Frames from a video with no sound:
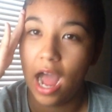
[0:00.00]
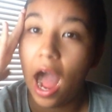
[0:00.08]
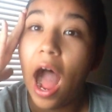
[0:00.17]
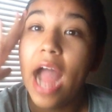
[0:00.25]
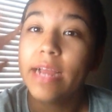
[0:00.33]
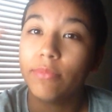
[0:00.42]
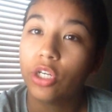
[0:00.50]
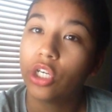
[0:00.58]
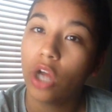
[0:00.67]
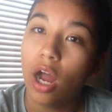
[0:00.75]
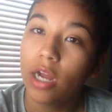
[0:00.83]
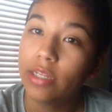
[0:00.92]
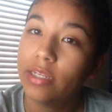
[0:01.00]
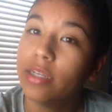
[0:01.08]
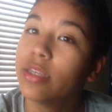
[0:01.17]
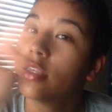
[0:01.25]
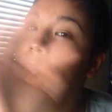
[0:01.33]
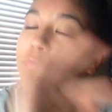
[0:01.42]
I am shocked,
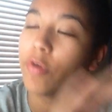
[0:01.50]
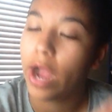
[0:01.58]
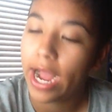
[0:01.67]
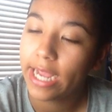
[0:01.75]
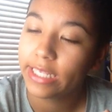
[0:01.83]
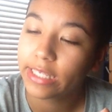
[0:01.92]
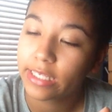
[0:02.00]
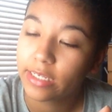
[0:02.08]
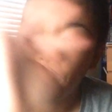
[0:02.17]
surprised,